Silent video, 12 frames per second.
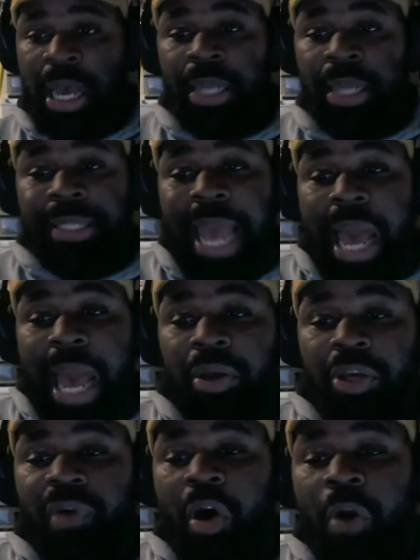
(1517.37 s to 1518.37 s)
Now
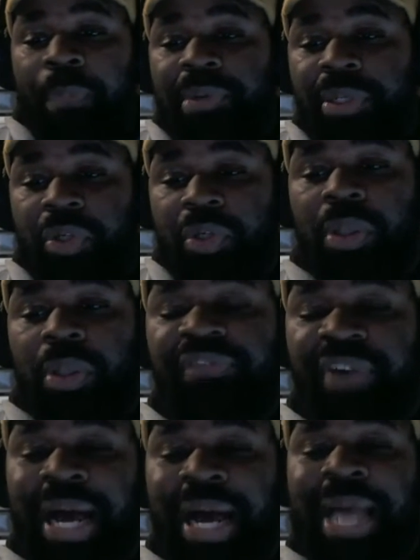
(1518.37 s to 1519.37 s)
you've opened the door to
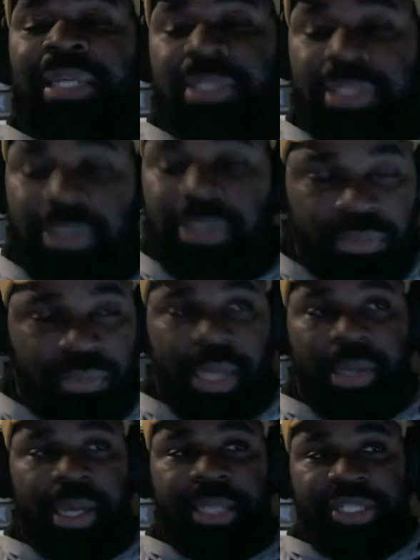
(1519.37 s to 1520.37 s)
violence,
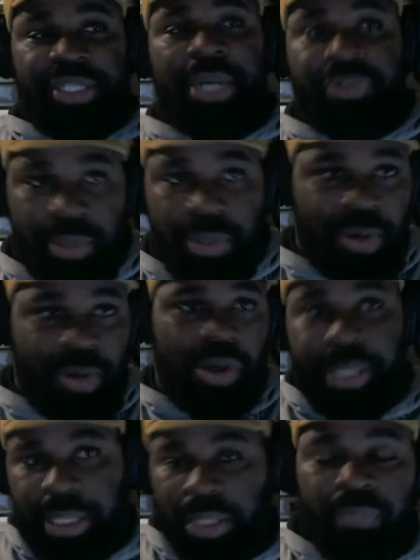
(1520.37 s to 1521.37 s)
etc., murder,
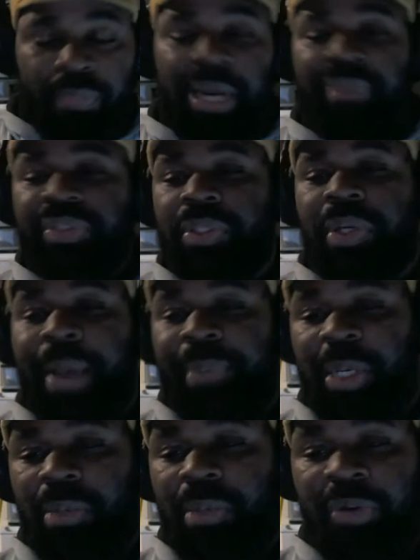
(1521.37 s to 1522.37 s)
killing, whatever's going to happen
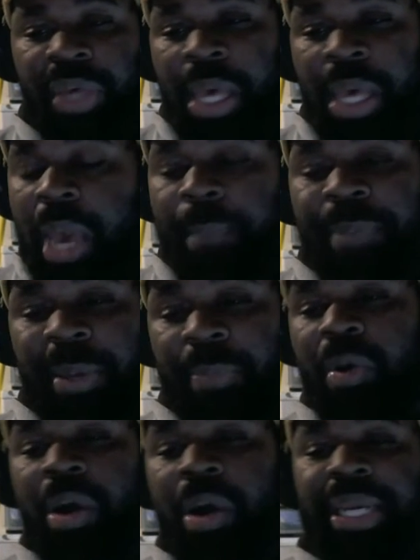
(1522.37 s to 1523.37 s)
in the movie, and people
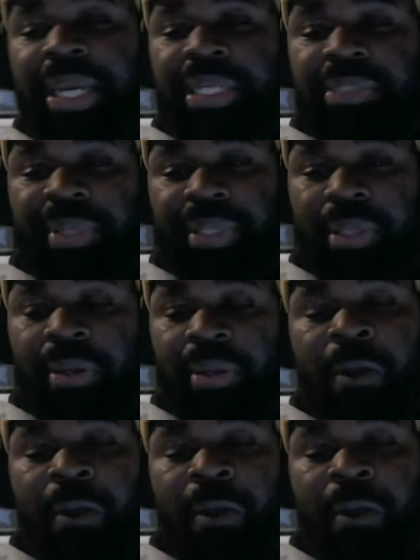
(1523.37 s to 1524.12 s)
are at ease with it.